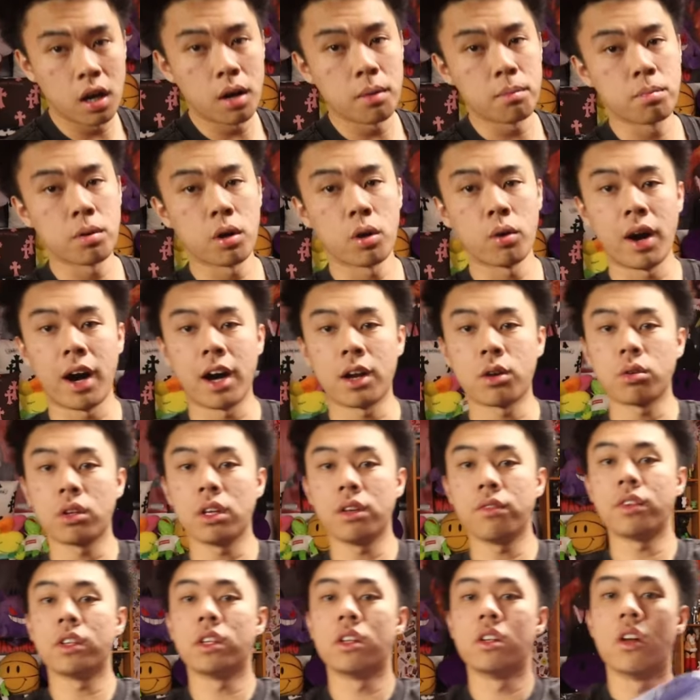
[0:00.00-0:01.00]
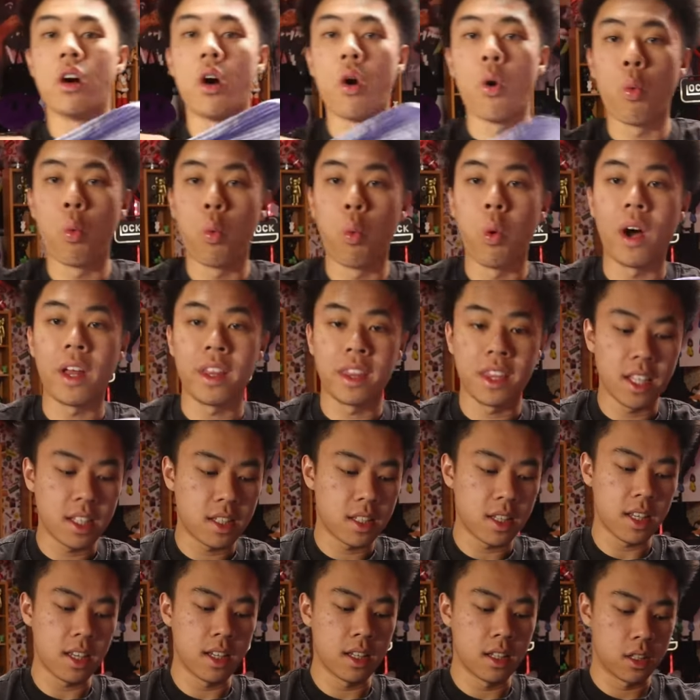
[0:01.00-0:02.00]
up, bro, I don't even know what
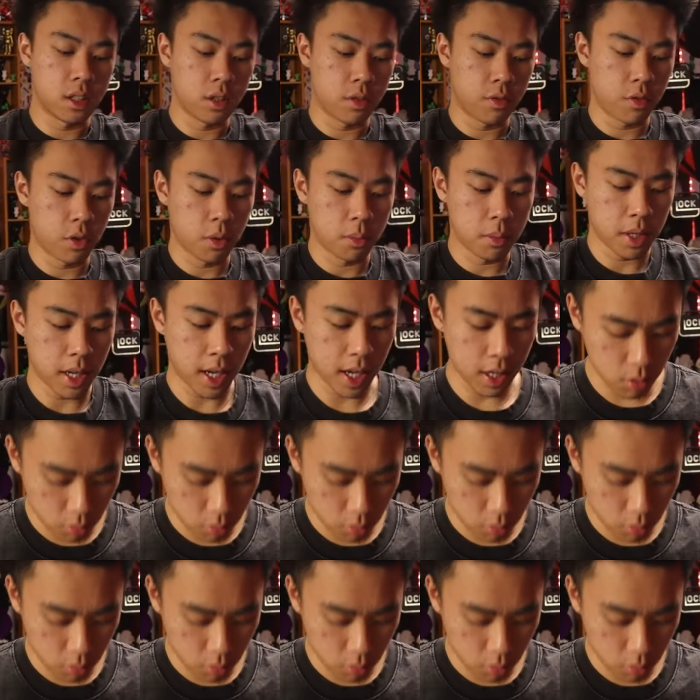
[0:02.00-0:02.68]
this is, you feel me? I